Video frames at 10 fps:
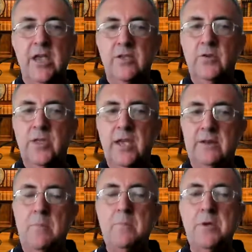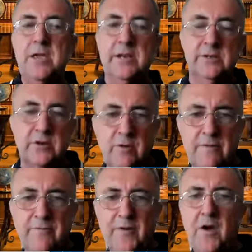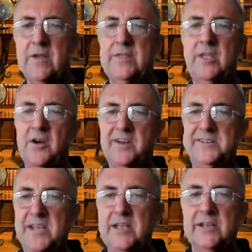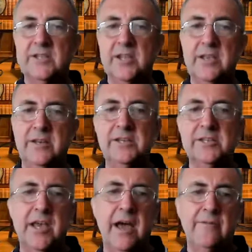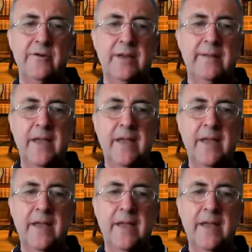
you'll then begin to refine the ideas that you're discovering.